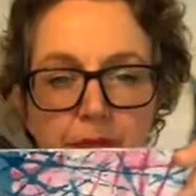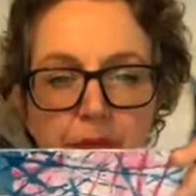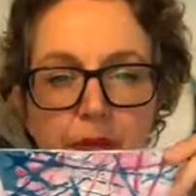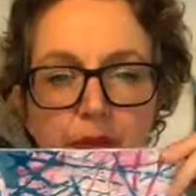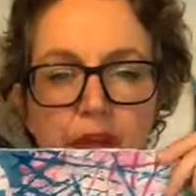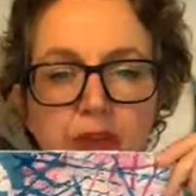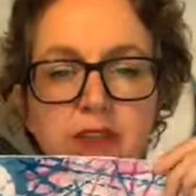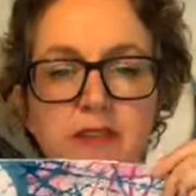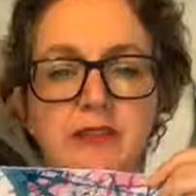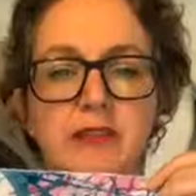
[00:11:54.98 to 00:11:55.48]

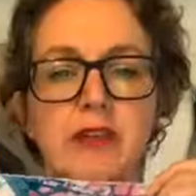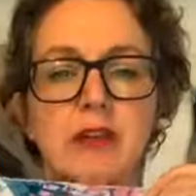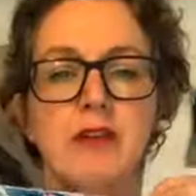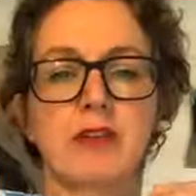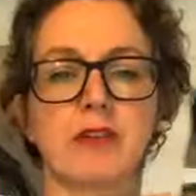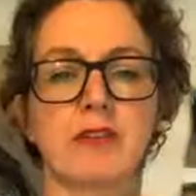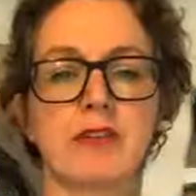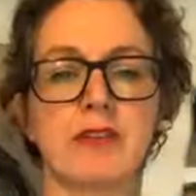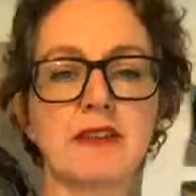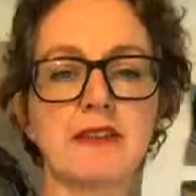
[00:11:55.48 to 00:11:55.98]
Can you see
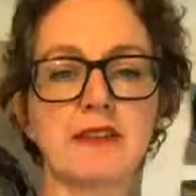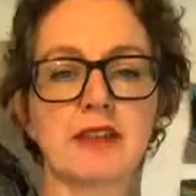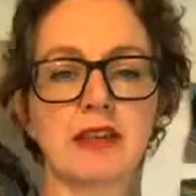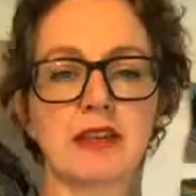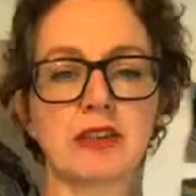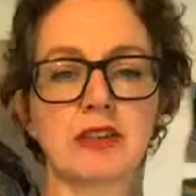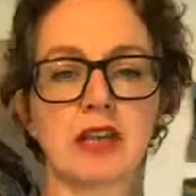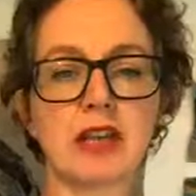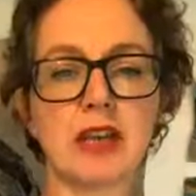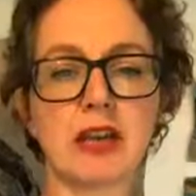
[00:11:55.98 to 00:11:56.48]
along this
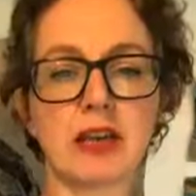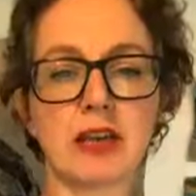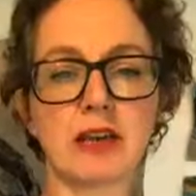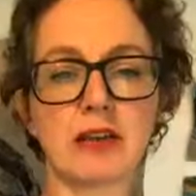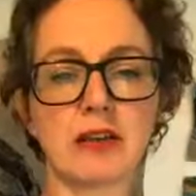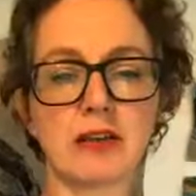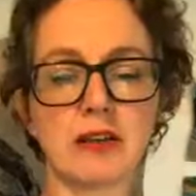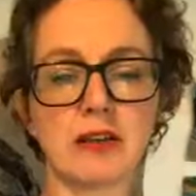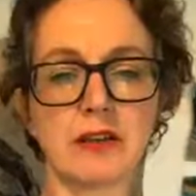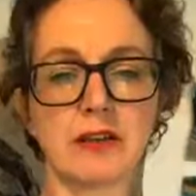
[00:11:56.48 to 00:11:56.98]
edge here?
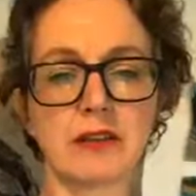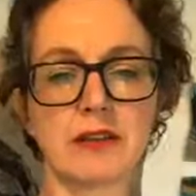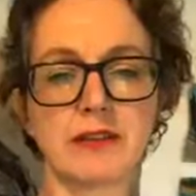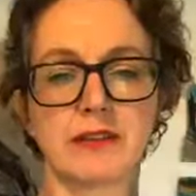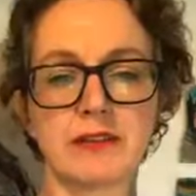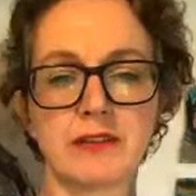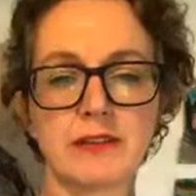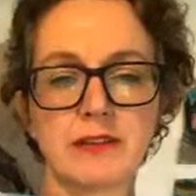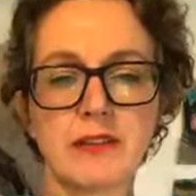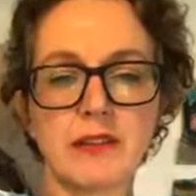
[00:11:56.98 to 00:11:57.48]

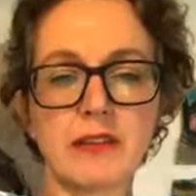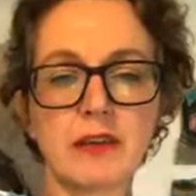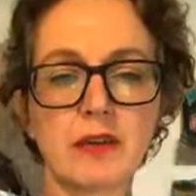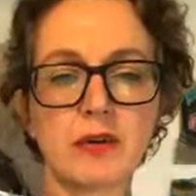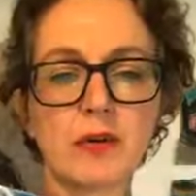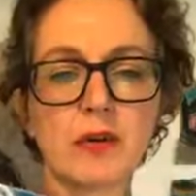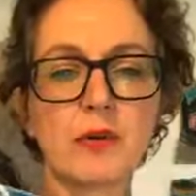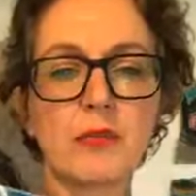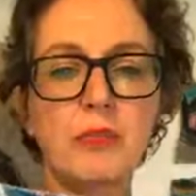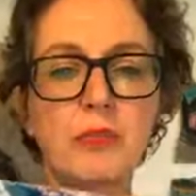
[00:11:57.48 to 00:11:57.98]
This is a thing
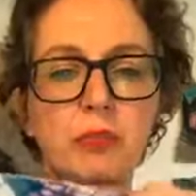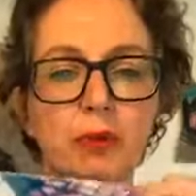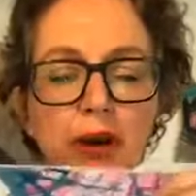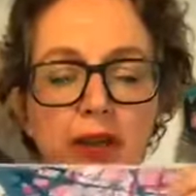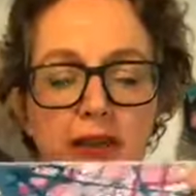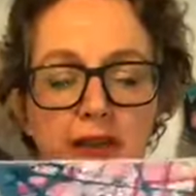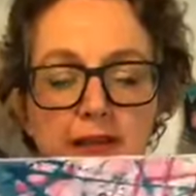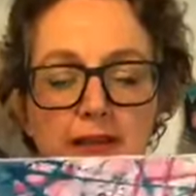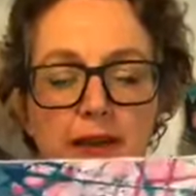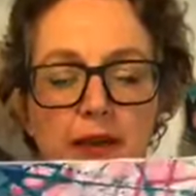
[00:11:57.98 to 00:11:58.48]
called
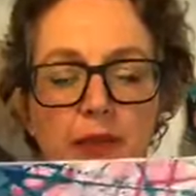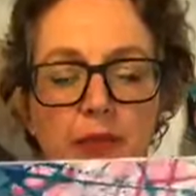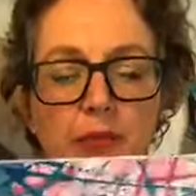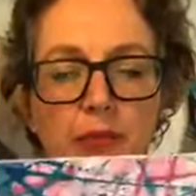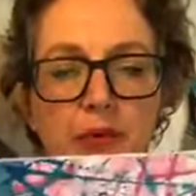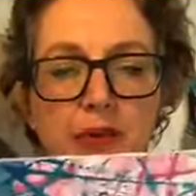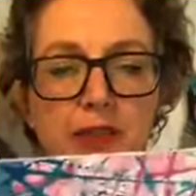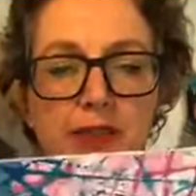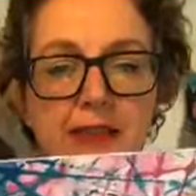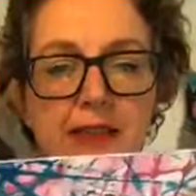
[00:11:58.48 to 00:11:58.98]
breakdown
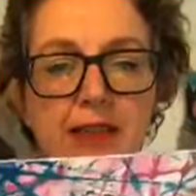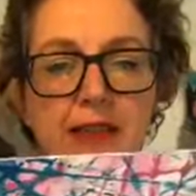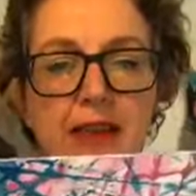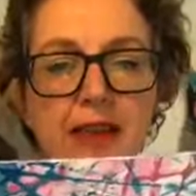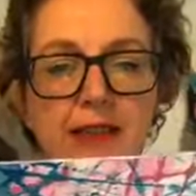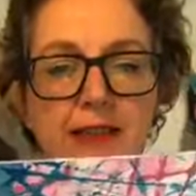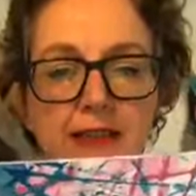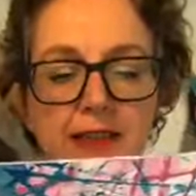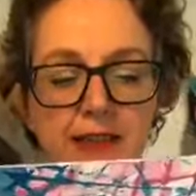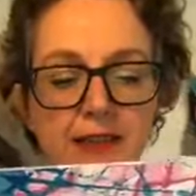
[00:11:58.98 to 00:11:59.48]
printing,
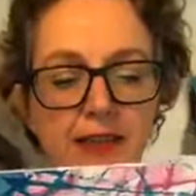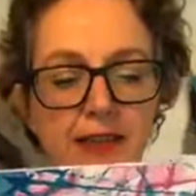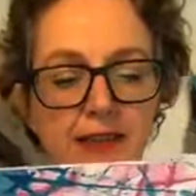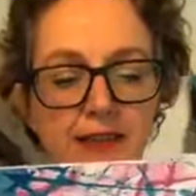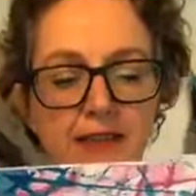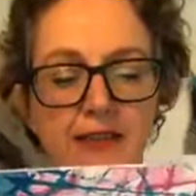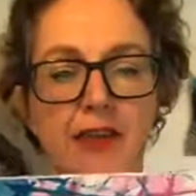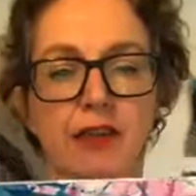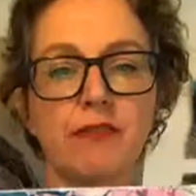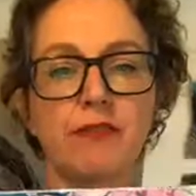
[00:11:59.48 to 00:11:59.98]
getting
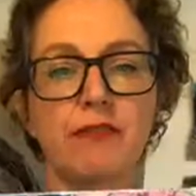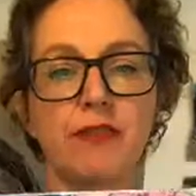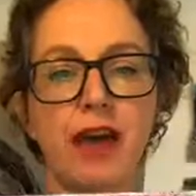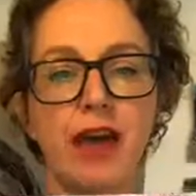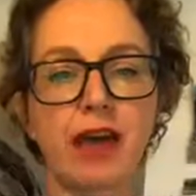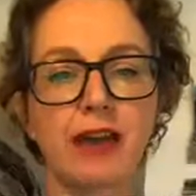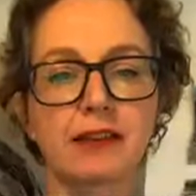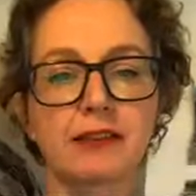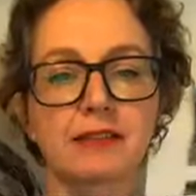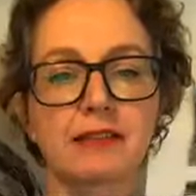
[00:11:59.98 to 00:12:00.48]
these
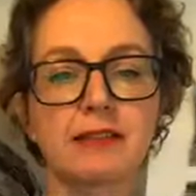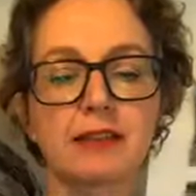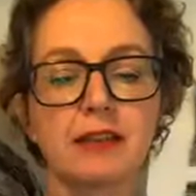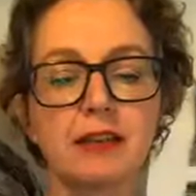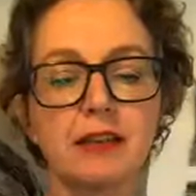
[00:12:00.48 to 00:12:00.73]
effects.